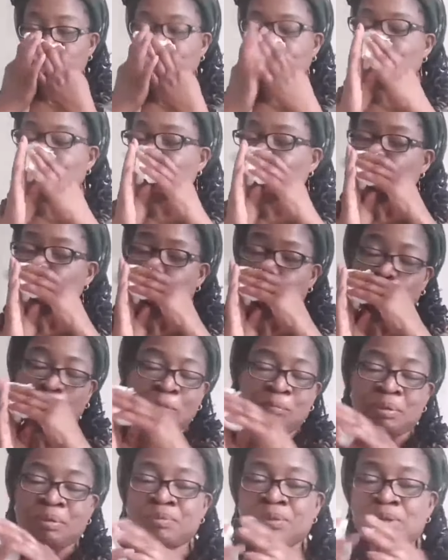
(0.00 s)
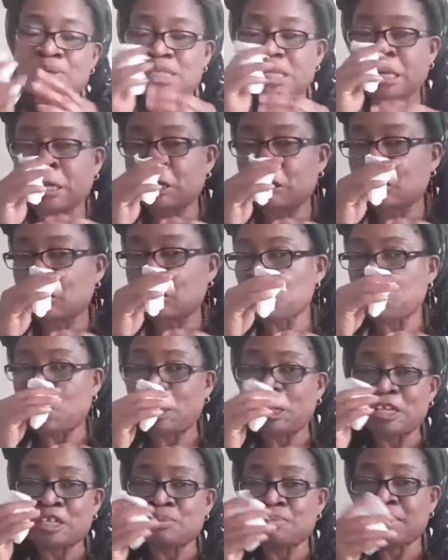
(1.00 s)
You know, when people say no
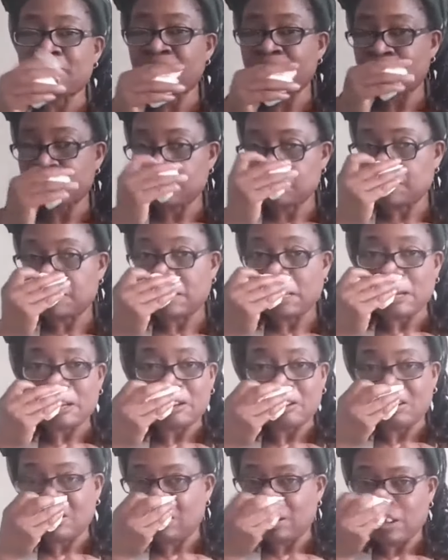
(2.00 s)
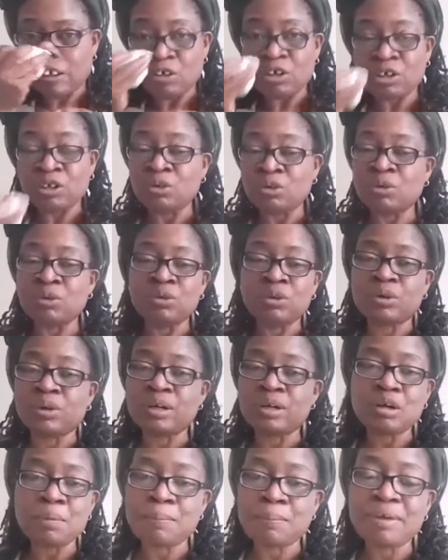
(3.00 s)
one is perfect, yeah, on your own,
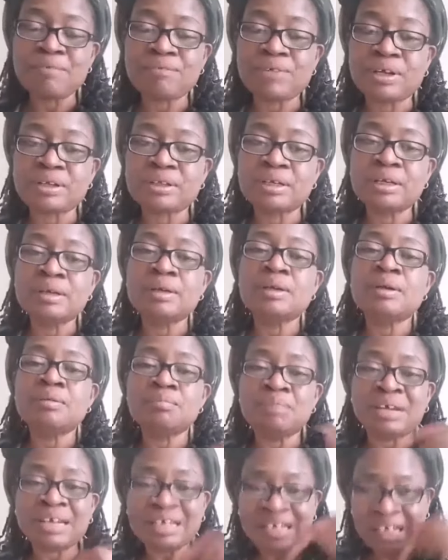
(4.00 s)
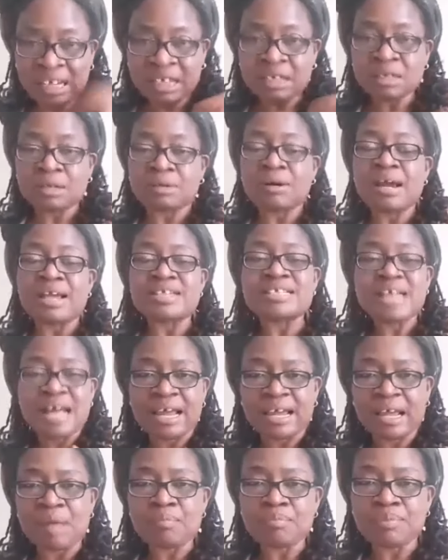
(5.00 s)
you're not perfect. But in Christ,
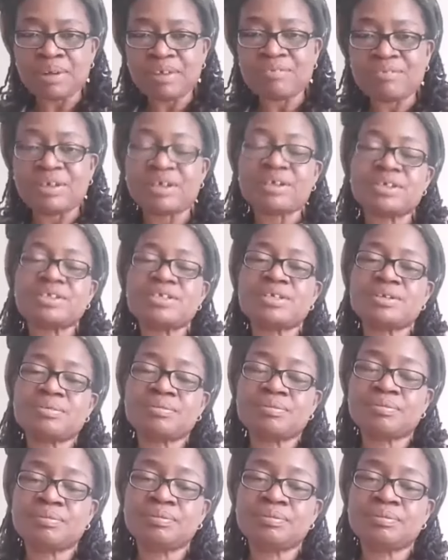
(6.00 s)
I am perfect.